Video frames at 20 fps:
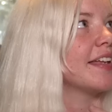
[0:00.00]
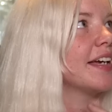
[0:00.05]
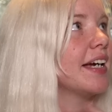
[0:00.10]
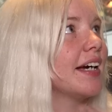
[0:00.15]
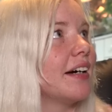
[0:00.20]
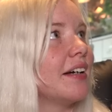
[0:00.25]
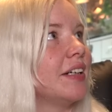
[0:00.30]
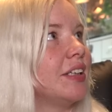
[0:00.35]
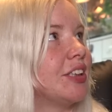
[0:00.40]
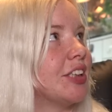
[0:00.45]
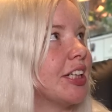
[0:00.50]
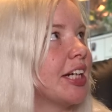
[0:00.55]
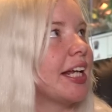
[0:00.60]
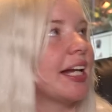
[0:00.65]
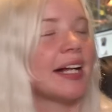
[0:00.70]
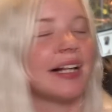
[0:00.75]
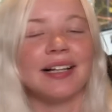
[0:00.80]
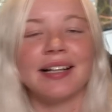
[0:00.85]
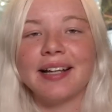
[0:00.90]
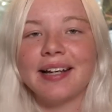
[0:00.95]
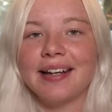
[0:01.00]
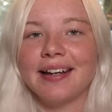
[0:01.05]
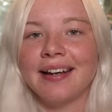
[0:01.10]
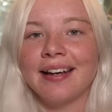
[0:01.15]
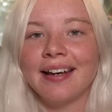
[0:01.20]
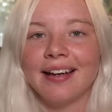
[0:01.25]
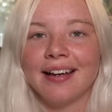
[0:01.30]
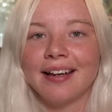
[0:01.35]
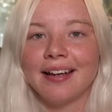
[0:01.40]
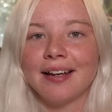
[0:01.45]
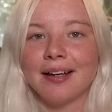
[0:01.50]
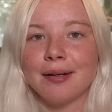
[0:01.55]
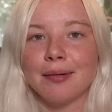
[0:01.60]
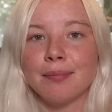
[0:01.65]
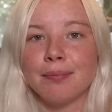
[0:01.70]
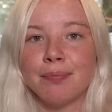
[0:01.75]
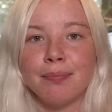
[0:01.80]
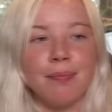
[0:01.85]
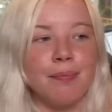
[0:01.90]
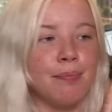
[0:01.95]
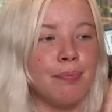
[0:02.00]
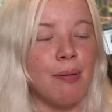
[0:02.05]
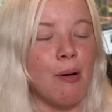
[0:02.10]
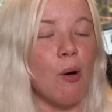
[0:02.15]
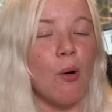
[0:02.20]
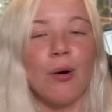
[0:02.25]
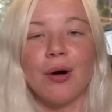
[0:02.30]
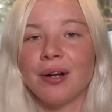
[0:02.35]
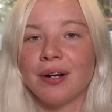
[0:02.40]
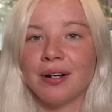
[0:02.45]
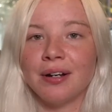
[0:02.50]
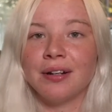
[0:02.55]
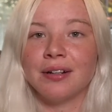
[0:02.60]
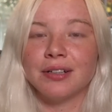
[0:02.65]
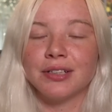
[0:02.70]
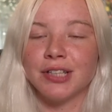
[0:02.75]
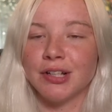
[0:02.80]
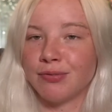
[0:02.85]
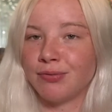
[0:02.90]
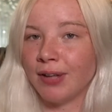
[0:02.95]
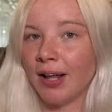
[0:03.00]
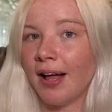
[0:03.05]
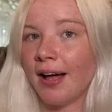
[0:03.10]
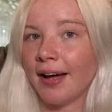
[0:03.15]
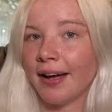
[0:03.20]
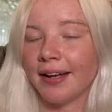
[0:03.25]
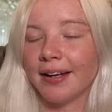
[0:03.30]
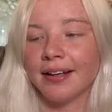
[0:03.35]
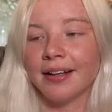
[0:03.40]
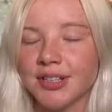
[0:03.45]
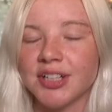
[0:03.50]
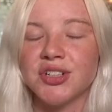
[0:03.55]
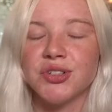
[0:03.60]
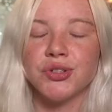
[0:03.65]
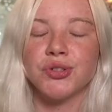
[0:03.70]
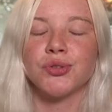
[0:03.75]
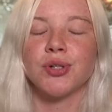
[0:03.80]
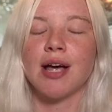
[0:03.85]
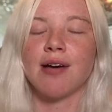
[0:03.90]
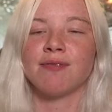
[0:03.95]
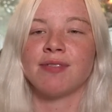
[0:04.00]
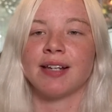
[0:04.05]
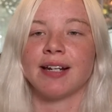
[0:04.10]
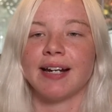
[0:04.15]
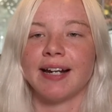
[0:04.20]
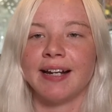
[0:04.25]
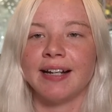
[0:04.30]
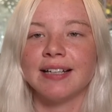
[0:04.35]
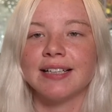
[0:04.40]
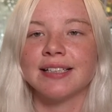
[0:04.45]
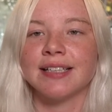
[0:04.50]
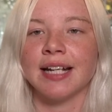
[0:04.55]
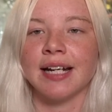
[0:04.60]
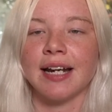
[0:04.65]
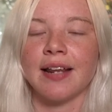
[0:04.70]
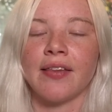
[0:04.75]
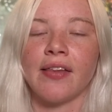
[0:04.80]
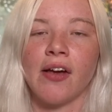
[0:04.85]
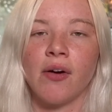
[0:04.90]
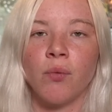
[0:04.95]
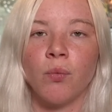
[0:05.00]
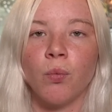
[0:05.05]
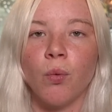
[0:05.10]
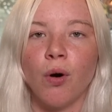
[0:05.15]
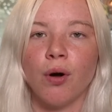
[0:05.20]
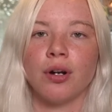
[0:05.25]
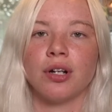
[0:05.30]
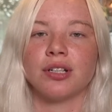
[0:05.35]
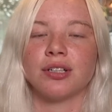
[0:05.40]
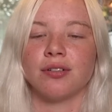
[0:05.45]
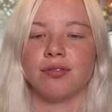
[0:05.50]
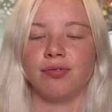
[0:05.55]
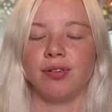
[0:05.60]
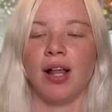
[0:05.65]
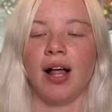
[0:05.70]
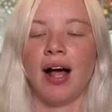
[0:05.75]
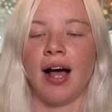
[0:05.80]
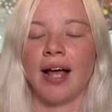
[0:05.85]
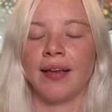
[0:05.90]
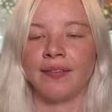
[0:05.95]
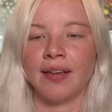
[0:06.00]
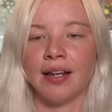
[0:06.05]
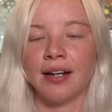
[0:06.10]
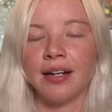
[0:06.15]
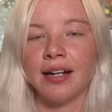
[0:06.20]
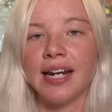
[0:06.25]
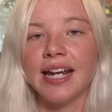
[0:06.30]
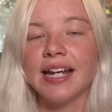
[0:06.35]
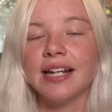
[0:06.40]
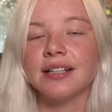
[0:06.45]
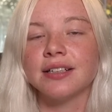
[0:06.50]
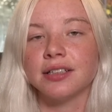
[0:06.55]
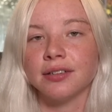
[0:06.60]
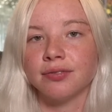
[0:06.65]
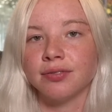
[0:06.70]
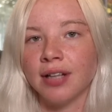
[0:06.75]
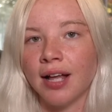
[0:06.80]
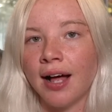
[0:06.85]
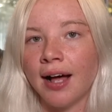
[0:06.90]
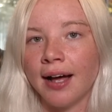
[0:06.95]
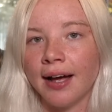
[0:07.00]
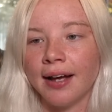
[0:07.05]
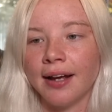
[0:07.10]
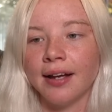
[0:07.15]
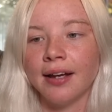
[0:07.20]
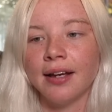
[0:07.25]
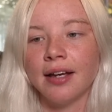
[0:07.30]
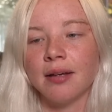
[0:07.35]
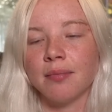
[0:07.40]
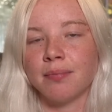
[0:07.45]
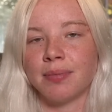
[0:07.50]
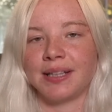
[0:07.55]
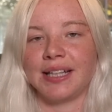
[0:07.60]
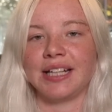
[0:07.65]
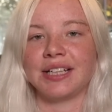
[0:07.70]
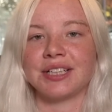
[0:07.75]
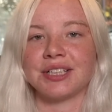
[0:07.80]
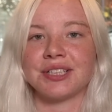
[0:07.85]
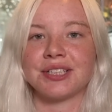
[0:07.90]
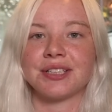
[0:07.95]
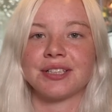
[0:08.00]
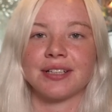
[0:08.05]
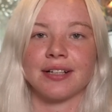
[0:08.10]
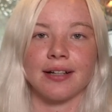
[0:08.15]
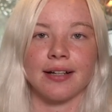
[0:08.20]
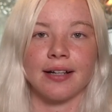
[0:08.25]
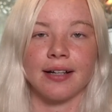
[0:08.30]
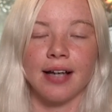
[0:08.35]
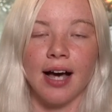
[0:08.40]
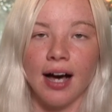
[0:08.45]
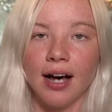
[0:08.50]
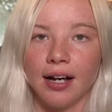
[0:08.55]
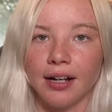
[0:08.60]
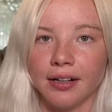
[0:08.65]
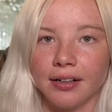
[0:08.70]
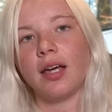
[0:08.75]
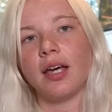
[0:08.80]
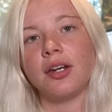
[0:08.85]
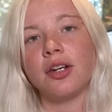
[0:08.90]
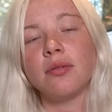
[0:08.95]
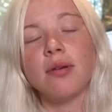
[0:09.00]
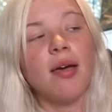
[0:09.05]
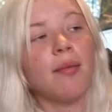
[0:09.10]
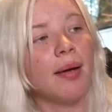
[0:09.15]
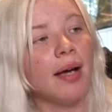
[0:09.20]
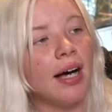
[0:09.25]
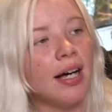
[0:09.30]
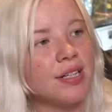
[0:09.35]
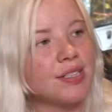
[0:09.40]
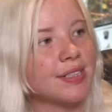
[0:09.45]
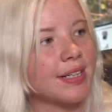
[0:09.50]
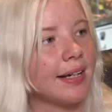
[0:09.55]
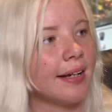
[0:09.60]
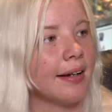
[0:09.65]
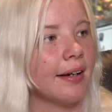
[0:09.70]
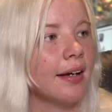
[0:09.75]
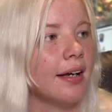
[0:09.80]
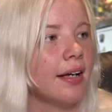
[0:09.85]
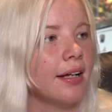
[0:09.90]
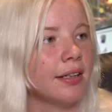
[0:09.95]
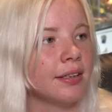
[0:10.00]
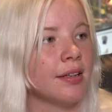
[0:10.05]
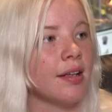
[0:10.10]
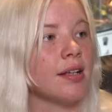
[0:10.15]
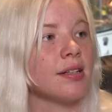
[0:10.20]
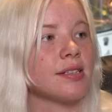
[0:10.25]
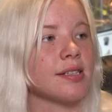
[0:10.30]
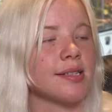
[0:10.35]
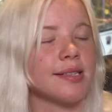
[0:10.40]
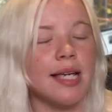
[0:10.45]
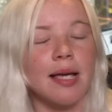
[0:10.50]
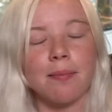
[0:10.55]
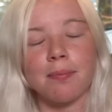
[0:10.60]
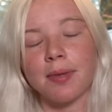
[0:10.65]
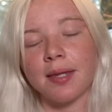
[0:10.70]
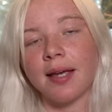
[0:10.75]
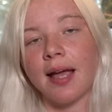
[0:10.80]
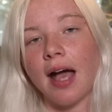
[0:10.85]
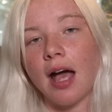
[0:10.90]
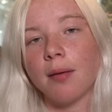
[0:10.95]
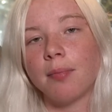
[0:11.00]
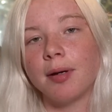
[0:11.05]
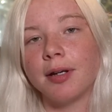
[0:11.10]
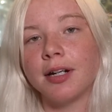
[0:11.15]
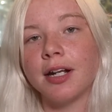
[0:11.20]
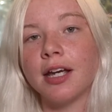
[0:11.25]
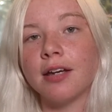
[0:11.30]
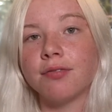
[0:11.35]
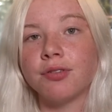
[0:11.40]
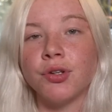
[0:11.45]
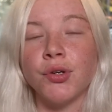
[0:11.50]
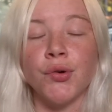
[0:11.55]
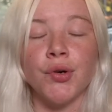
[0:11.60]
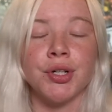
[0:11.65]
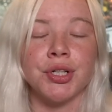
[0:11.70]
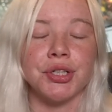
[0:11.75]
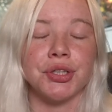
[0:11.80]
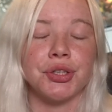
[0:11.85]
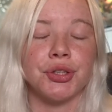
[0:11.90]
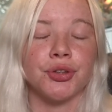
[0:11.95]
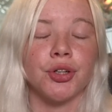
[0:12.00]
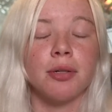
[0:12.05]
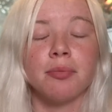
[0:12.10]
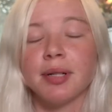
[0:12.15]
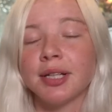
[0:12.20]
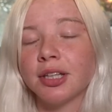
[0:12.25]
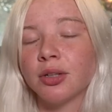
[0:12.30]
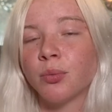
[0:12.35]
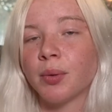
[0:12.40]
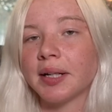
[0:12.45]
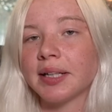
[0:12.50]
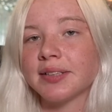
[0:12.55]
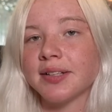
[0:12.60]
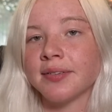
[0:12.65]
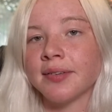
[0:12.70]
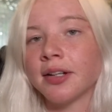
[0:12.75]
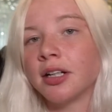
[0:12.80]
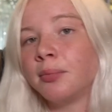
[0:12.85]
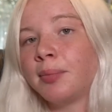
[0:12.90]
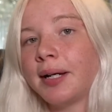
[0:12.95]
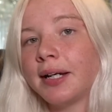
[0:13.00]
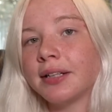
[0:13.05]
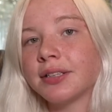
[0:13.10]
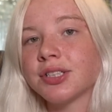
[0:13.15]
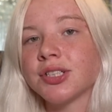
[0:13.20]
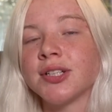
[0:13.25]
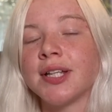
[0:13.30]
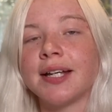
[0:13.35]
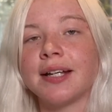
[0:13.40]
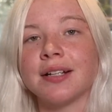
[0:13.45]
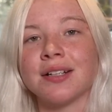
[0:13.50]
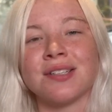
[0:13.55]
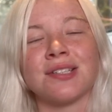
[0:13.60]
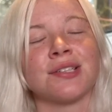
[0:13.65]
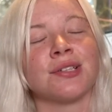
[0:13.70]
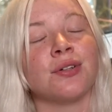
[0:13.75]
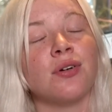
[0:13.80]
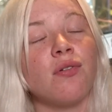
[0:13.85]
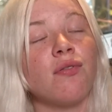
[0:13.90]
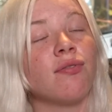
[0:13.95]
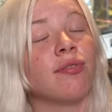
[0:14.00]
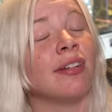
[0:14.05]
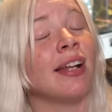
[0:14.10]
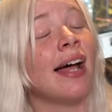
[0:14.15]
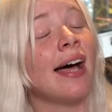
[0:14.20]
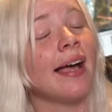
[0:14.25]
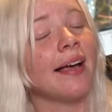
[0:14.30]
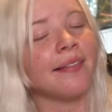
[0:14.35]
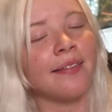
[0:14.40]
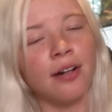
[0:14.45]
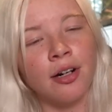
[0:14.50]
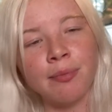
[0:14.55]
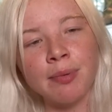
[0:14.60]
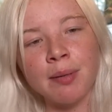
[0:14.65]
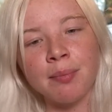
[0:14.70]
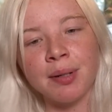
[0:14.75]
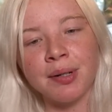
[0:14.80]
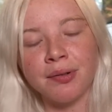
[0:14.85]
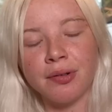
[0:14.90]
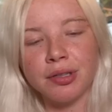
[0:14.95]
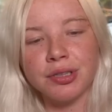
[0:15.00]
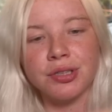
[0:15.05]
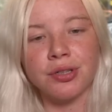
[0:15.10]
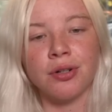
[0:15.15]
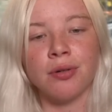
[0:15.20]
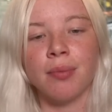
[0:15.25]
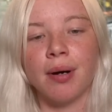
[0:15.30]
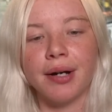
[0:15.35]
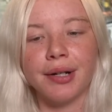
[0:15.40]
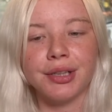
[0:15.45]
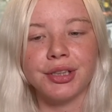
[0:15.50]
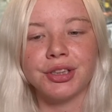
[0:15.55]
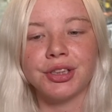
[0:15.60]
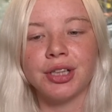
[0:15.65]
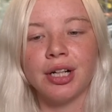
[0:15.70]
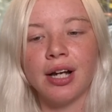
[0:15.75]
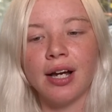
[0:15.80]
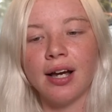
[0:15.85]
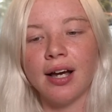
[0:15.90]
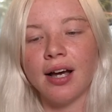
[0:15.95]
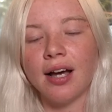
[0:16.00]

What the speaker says: They are genetically born to fly. So they just still have that instinct and that want to fly and that need to fly, but they just can't. And you may be asking, does the same thing happen if you are just trimming the wings a little bit so they can still fly a little bit but not too much?